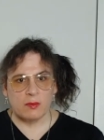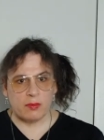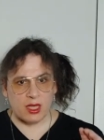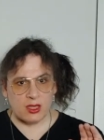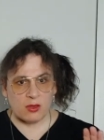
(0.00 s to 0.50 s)

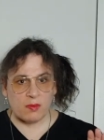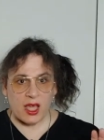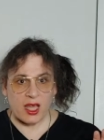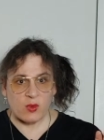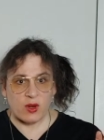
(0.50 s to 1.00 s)
but it took me
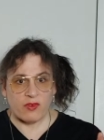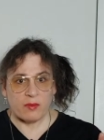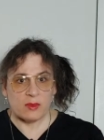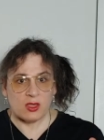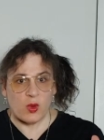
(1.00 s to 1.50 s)
anywhere
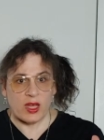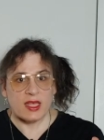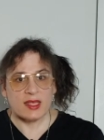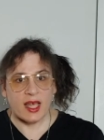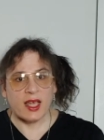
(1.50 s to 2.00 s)
from 20
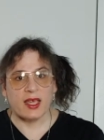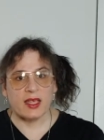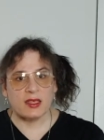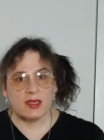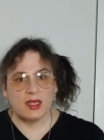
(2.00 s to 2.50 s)

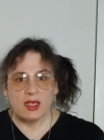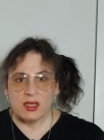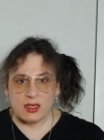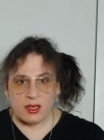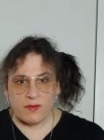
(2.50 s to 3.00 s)
seconds
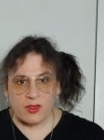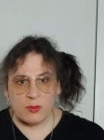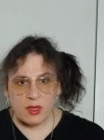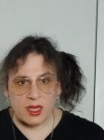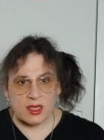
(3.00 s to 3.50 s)
to a few
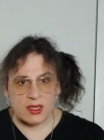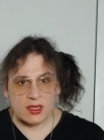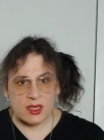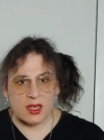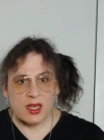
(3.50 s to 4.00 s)
minutes
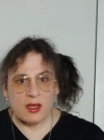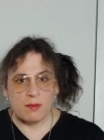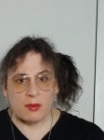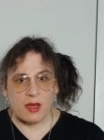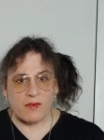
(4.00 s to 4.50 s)
to
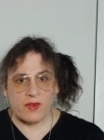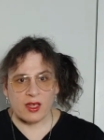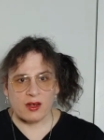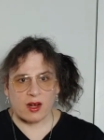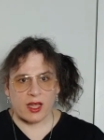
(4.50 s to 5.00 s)
put my
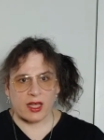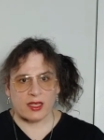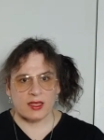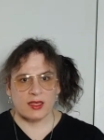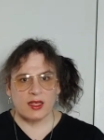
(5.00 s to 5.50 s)
finger on
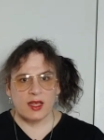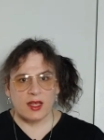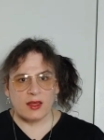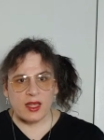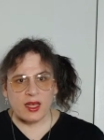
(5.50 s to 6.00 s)
it.
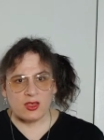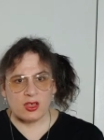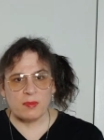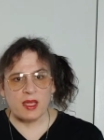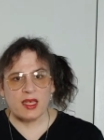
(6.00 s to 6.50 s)
Then it
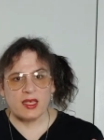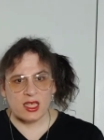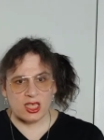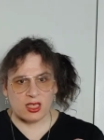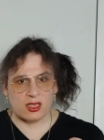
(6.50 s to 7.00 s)
took me
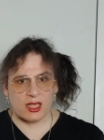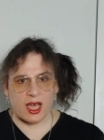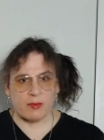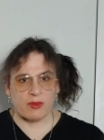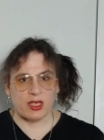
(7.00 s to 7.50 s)
additional
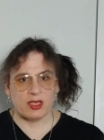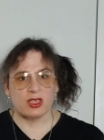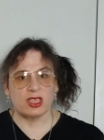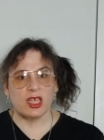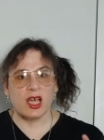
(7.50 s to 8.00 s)
time
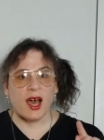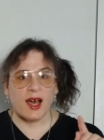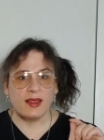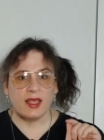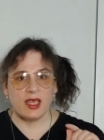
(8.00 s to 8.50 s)
researching
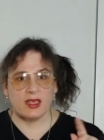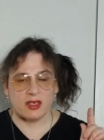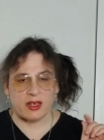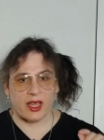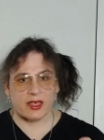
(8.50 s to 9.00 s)
on the
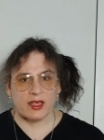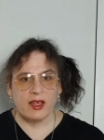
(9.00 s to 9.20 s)
internet,